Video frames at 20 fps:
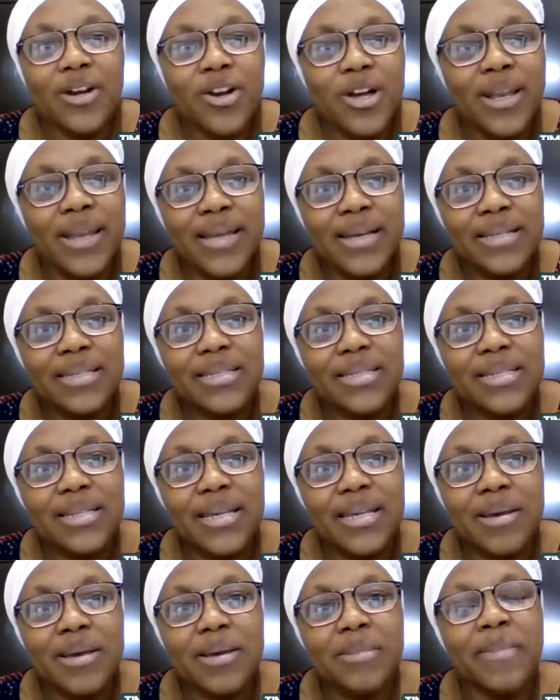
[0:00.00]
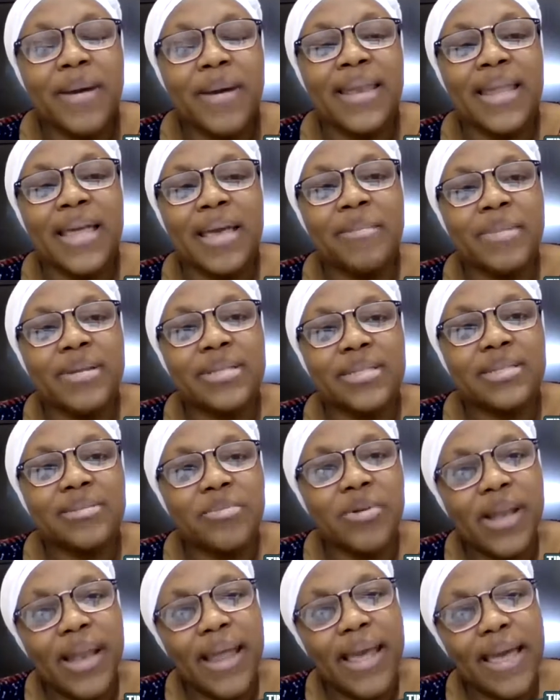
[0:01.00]
colleagues, my name is
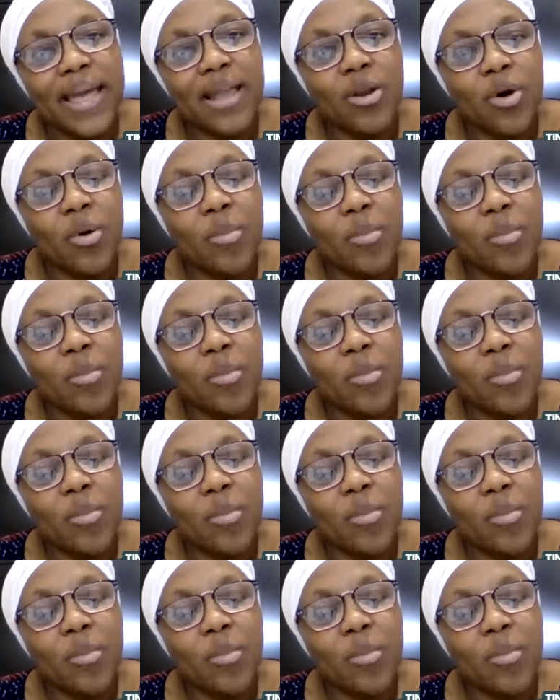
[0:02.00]
Sebolelo